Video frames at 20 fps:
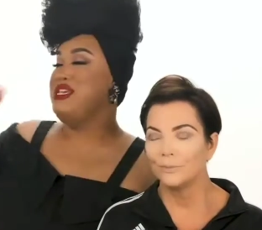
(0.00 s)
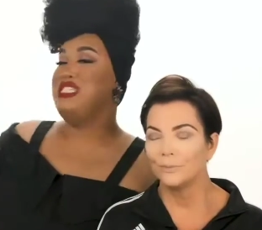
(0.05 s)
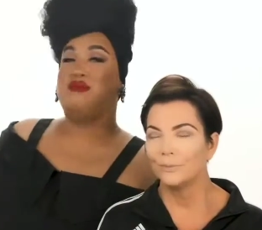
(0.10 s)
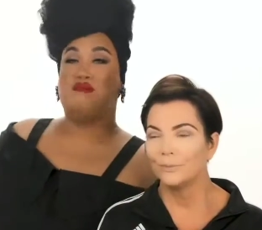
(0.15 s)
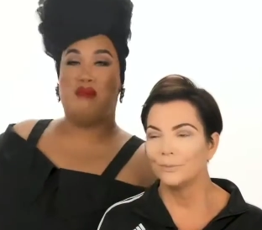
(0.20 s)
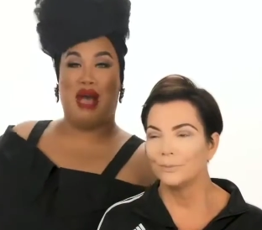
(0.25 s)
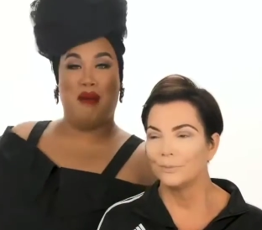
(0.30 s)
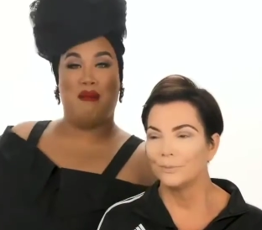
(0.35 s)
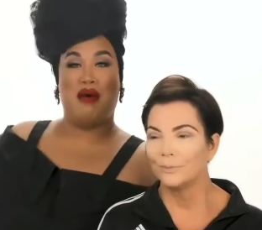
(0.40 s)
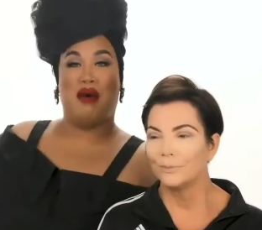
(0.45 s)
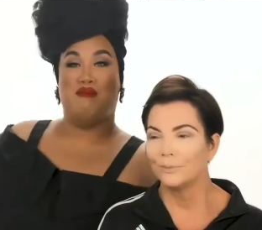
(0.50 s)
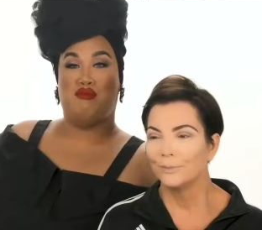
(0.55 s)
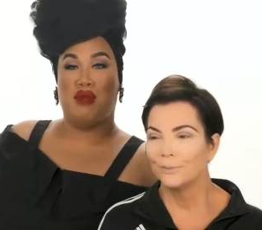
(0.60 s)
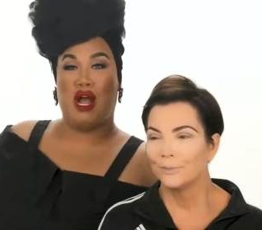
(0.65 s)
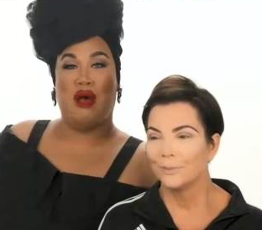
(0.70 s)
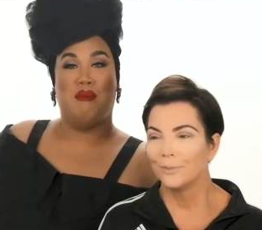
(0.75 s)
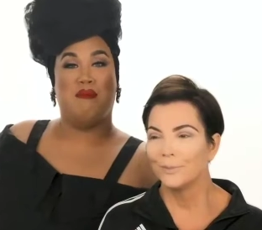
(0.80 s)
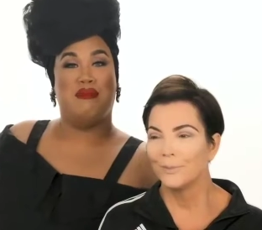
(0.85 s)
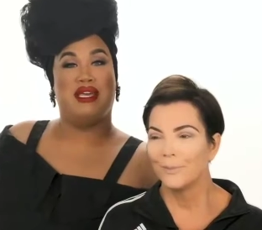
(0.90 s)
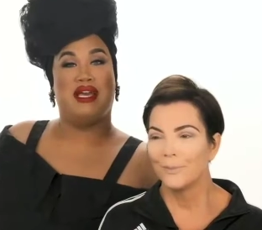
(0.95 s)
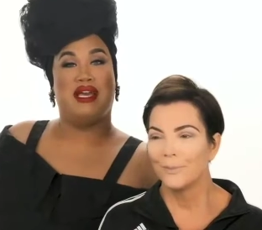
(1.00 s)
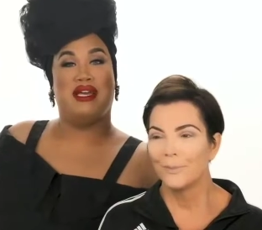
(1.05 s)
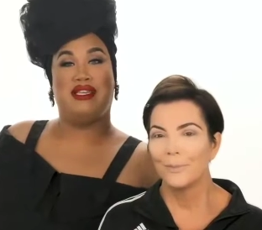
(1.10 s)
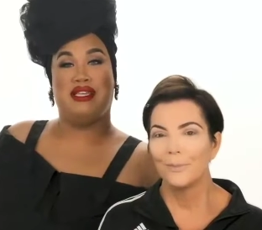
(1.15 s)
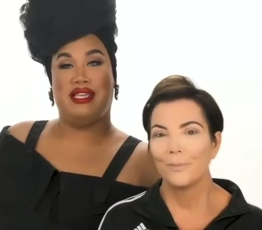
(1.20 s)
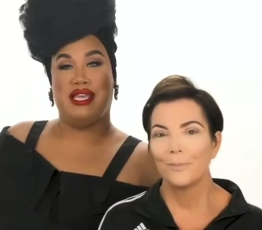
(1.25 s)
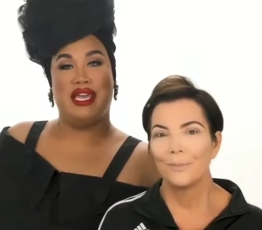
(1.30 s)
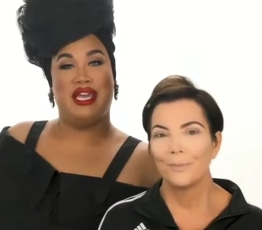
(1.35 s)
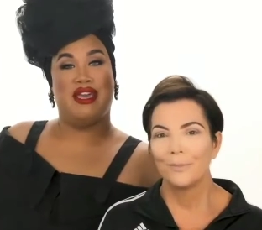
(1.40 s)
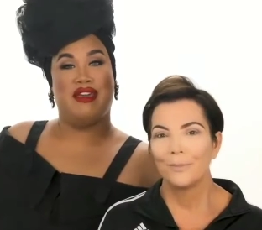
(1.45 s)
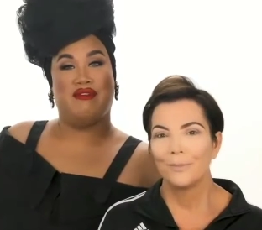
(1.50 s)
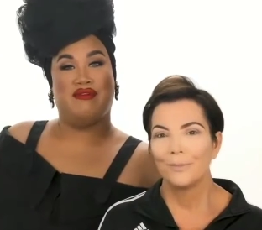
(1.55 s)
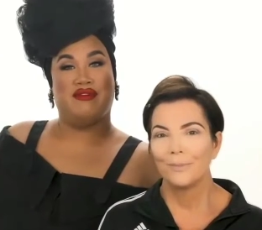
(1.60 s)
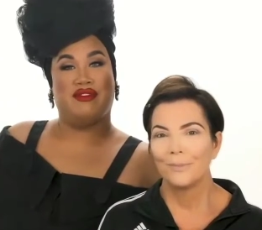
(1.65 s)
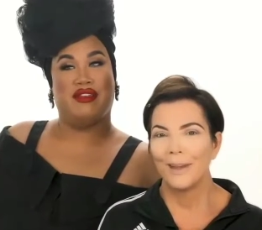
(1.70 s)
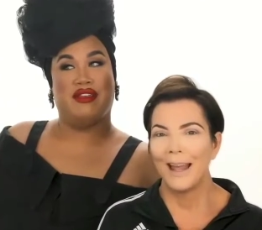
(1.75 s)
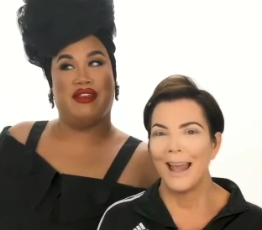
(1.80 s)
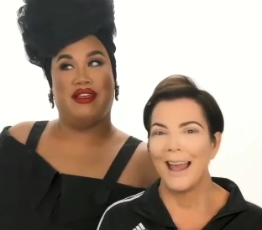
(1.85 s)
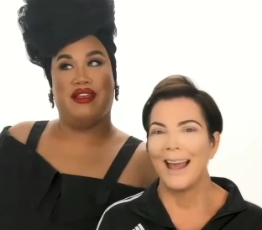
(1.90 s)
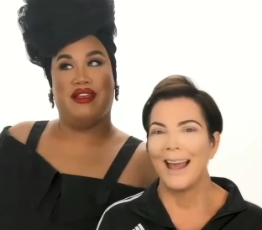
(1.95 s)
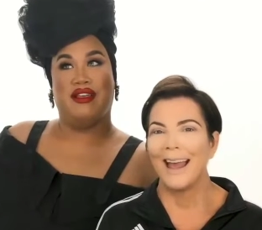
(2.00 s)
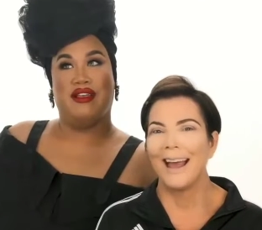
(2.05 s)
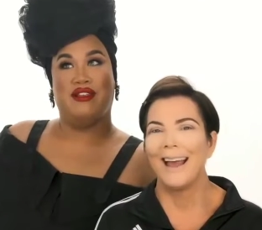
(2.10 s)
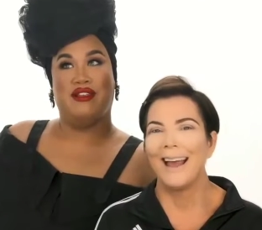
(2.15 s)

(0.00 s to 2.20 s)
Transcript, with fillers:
Speaker 1: Miss Mama brought me a gift.